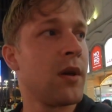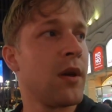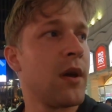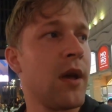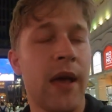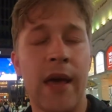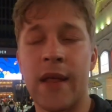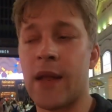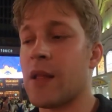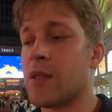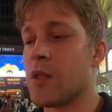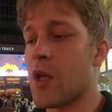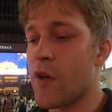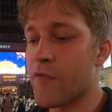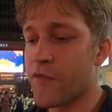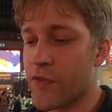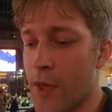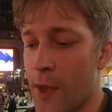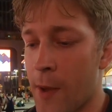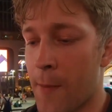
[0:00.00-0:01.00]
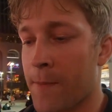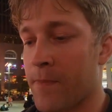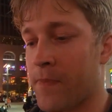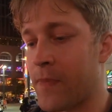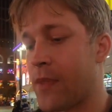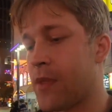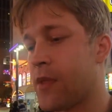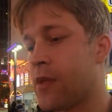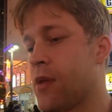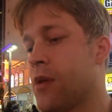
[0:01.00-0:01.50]
and I love them.
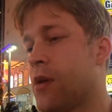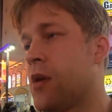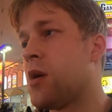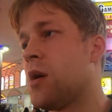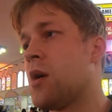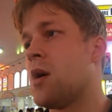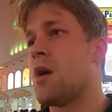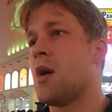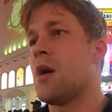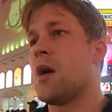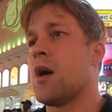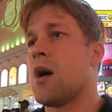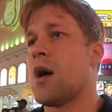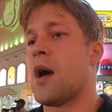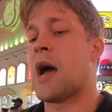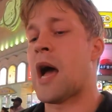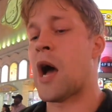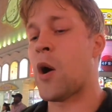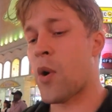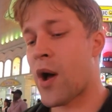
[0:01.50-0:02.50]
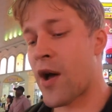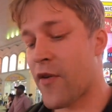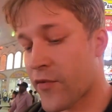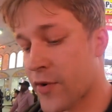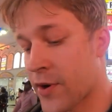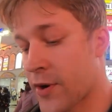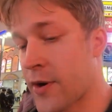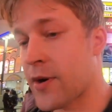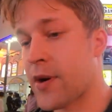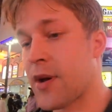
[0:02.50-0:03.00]

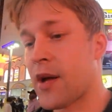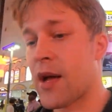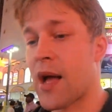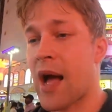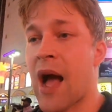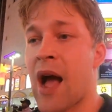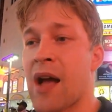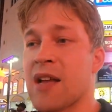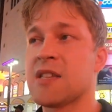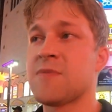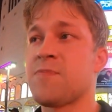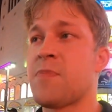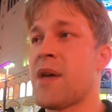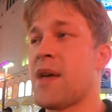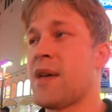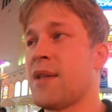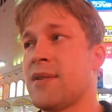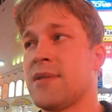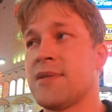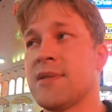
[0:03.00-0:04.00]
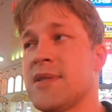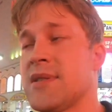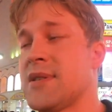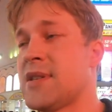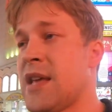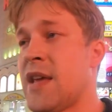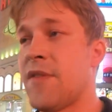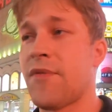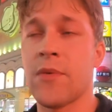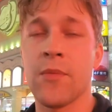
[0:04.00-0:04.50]
However, I spend,
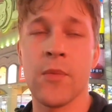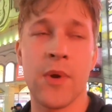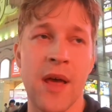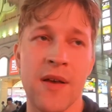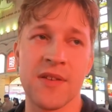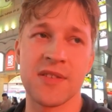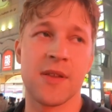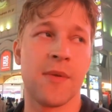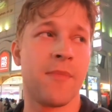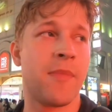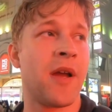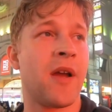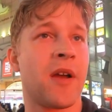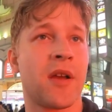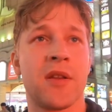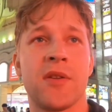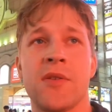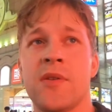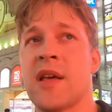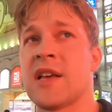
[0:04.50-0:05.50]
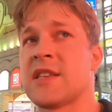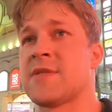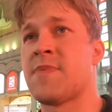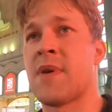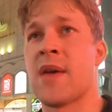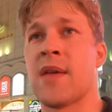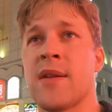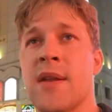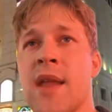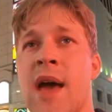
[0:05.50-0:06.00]
even when I was in America, dude, I
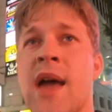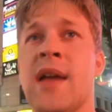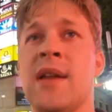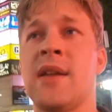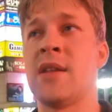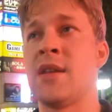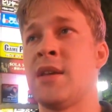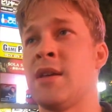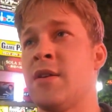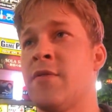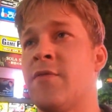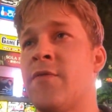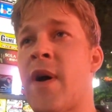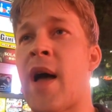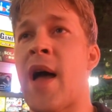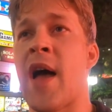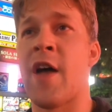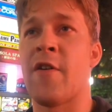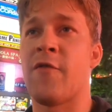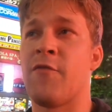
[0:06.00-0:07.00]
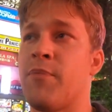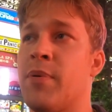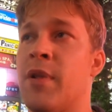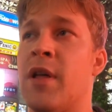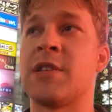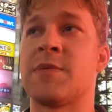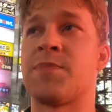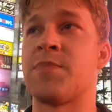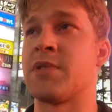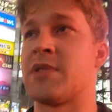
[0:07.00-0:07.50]
spent
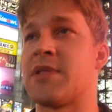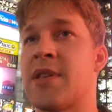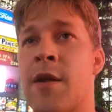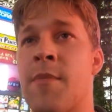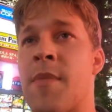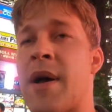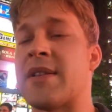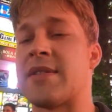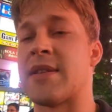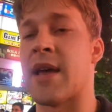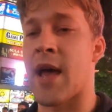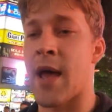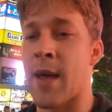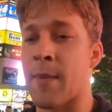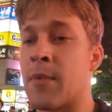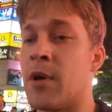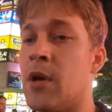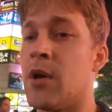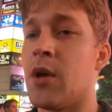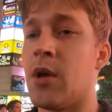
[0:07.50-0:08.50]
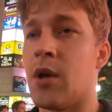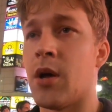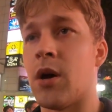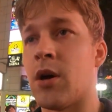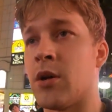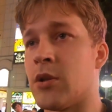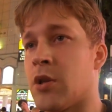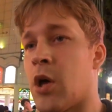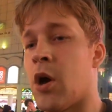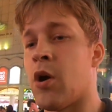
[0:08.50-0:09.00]
95+% of my time
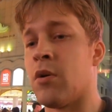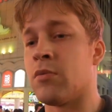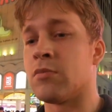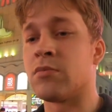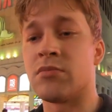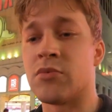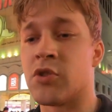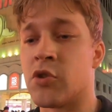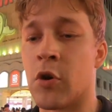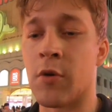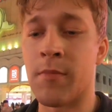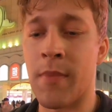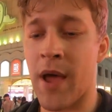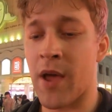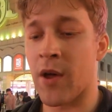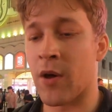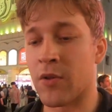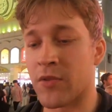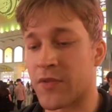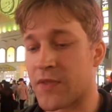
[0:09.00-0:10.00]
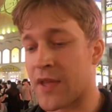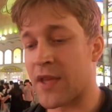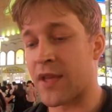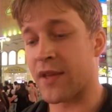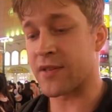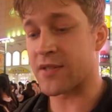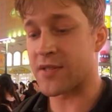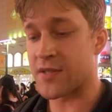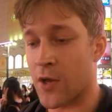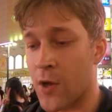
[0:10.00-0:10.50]
alone doing my own
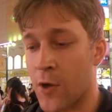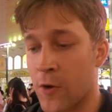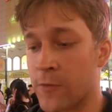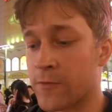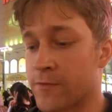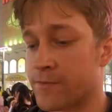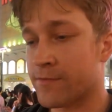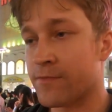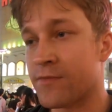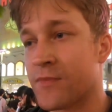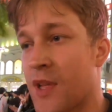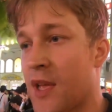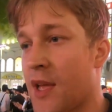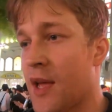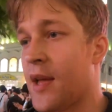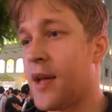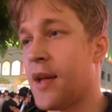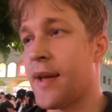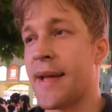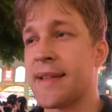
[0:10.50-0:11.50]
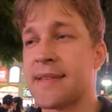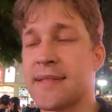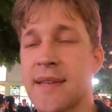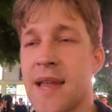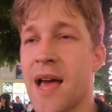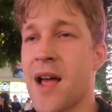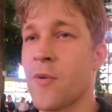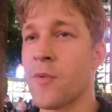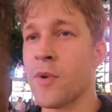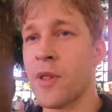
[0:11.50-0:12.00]
thing, so it's
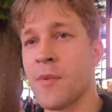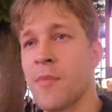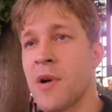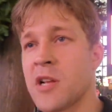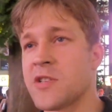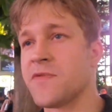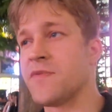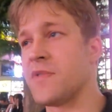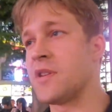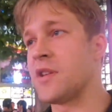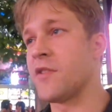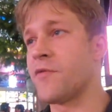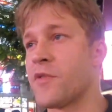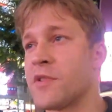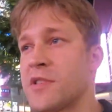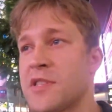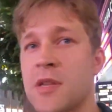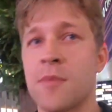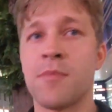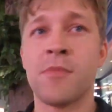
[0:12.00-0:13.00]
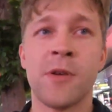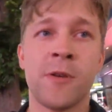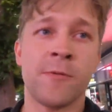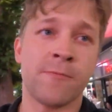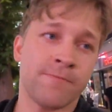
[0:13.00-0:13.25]
not really much of a difference to me.